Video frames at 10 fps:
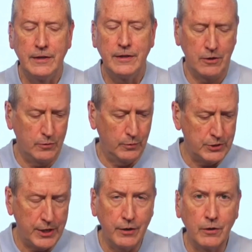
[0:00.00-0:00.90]
You know,
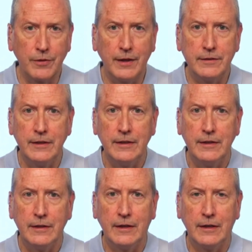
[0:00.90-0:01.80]
when you hear that
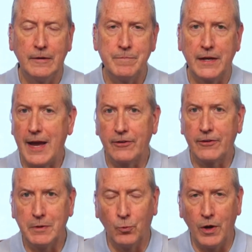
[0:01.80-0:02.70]
it
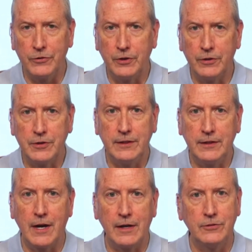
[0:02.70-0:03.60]
hasn't been won since
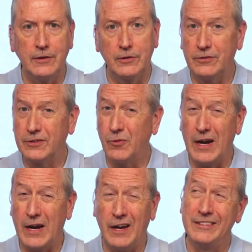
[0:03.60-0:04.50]
1896, you say,
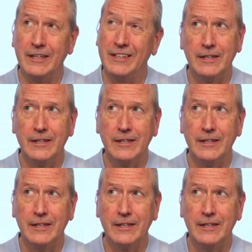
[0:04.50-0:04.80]
wow,